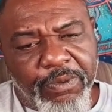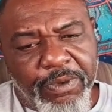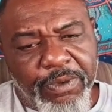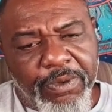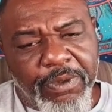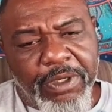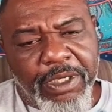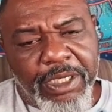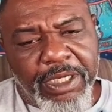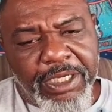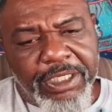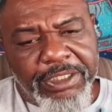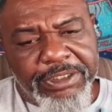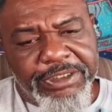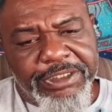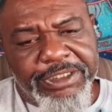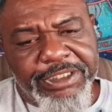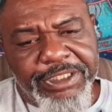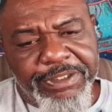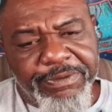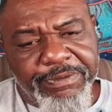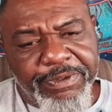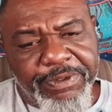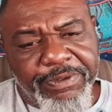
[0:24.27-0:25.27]
uh,
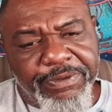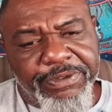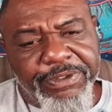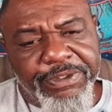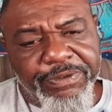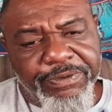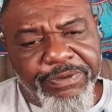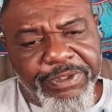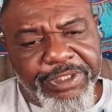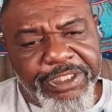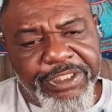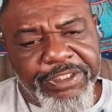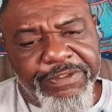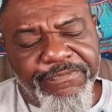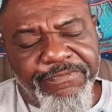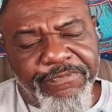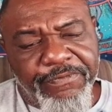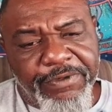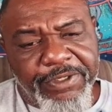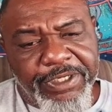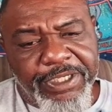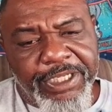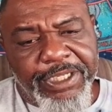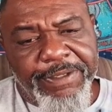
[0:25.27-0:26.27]
0 degrees
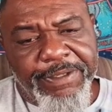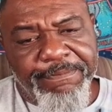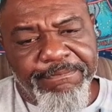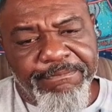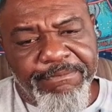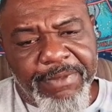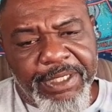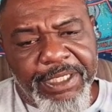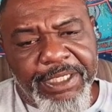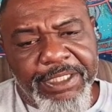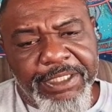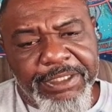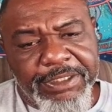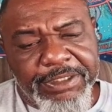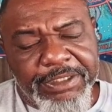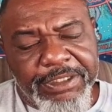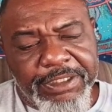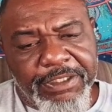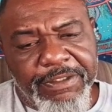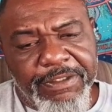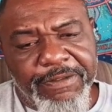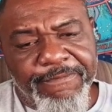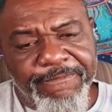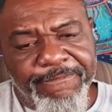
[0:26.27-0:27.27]
48 minutes
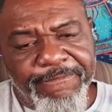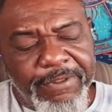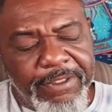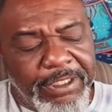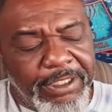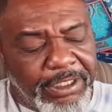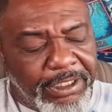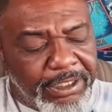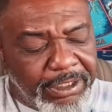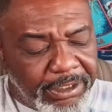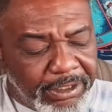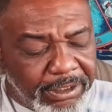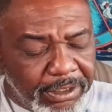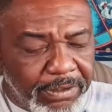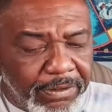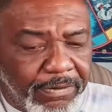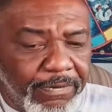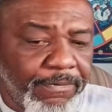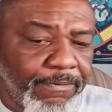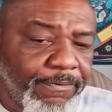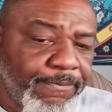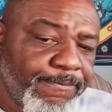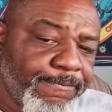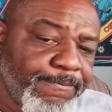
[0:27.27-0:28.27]
of Leo.
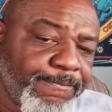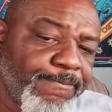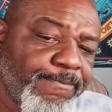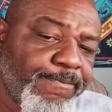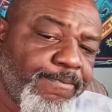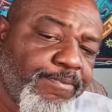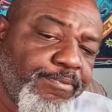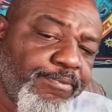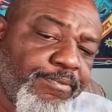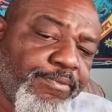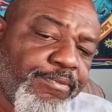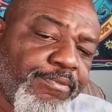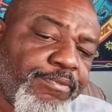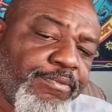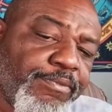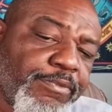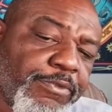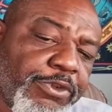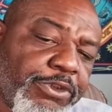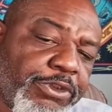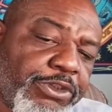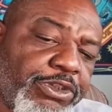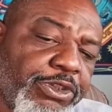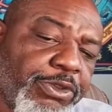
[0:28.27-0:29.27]

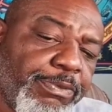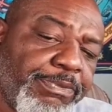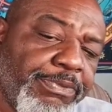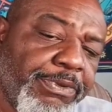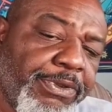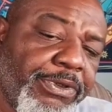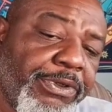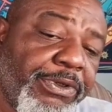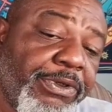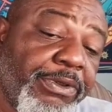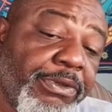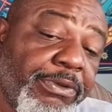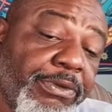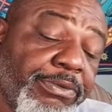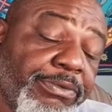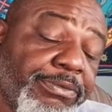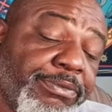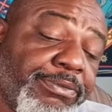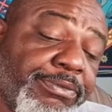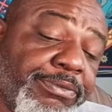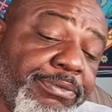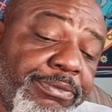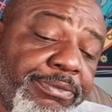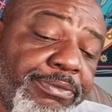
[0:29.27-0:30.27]
Jupiter, mm,
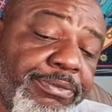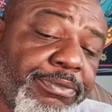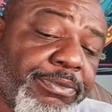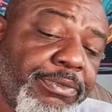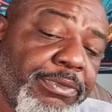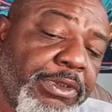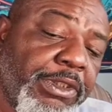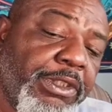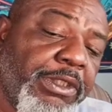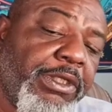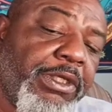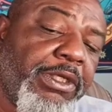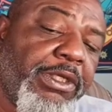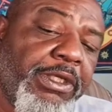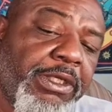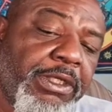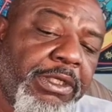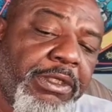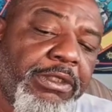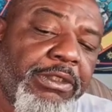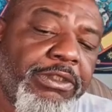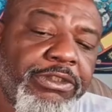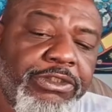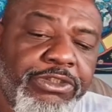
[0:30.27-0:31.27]

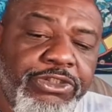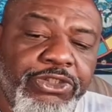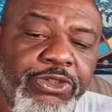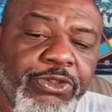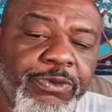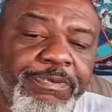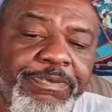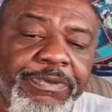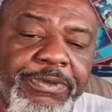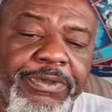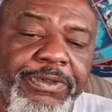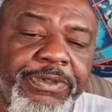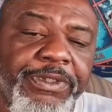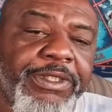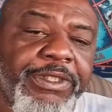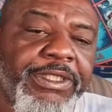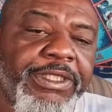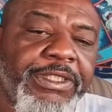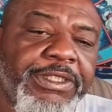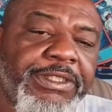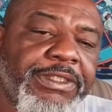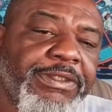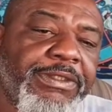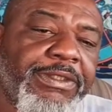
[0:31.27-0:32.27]
Jupiter
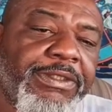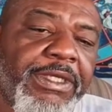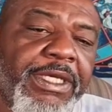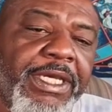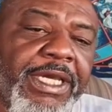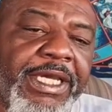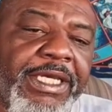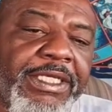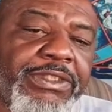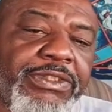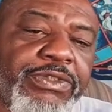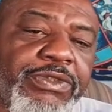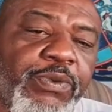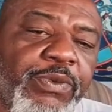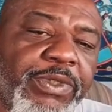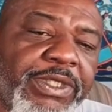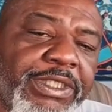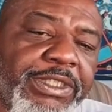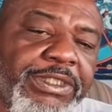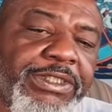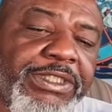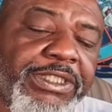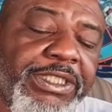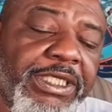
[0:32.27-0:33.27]
is at 20,
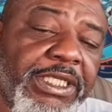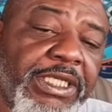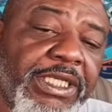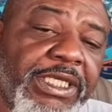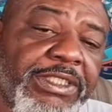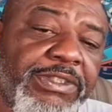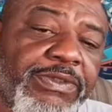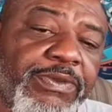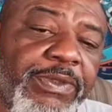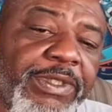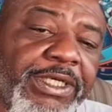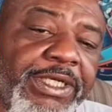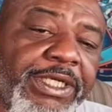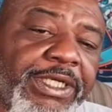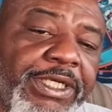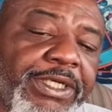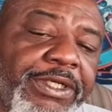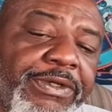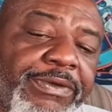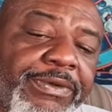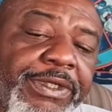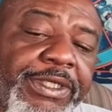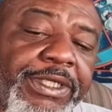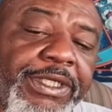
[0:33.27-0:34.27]
still at 20
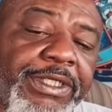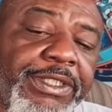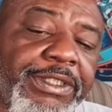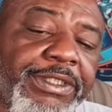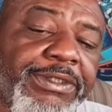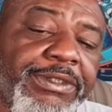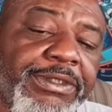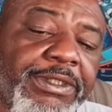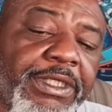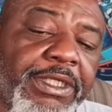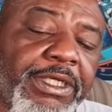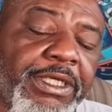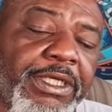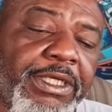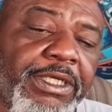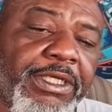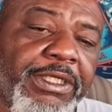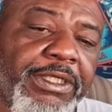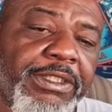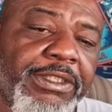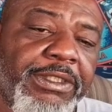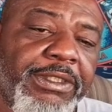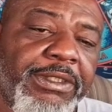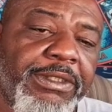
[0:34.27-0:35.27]
degrees. Uh,
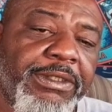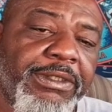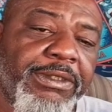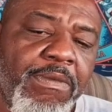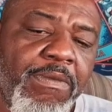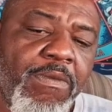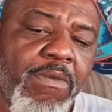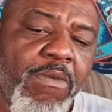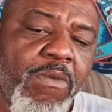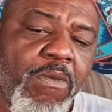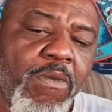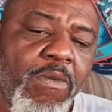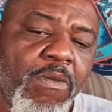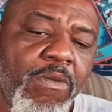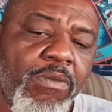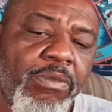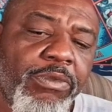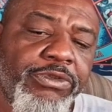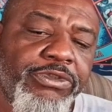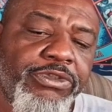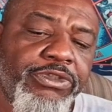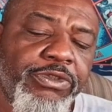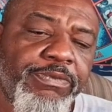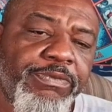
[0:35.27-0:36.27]

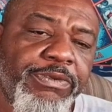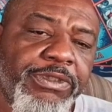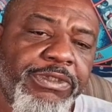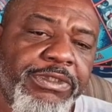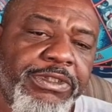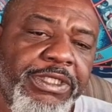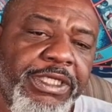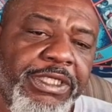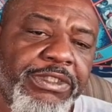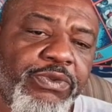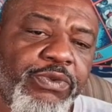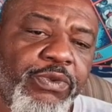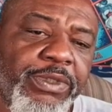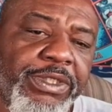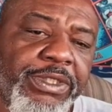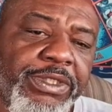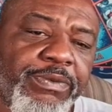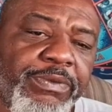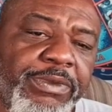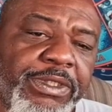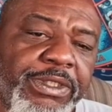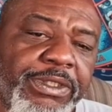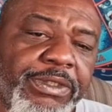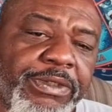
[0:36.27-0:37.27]
Jupiter's at
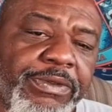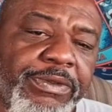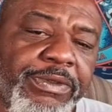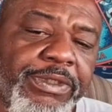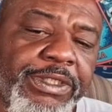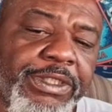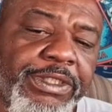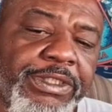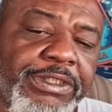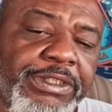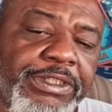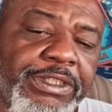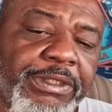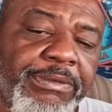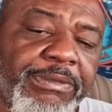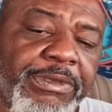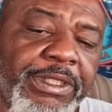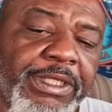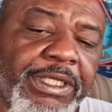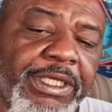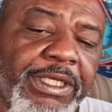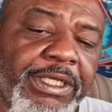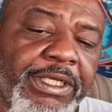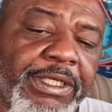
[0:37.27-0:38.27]
21 degrees
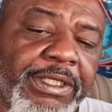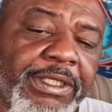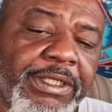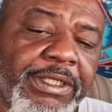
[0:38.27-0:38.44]
Gemini,